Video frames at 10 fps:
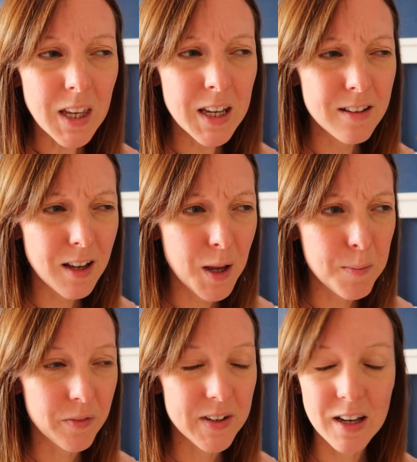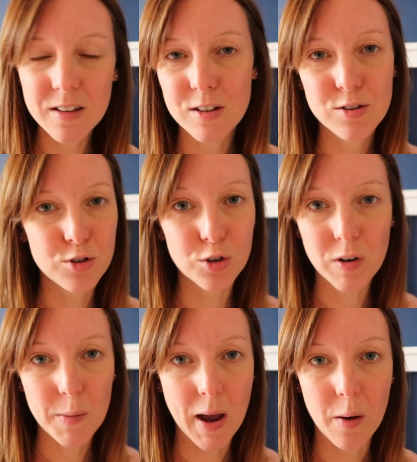In terms of, he tells this
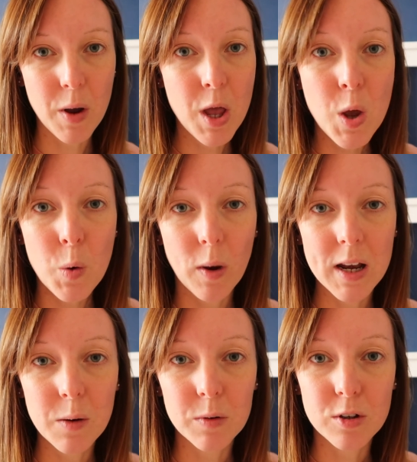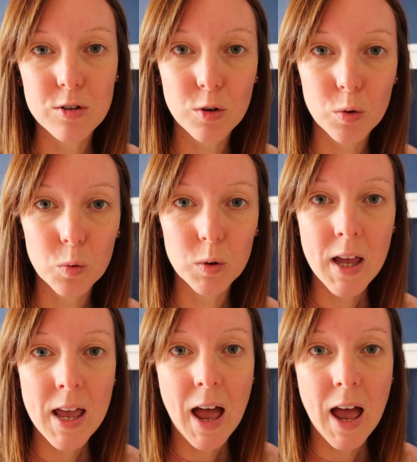story about when he was at school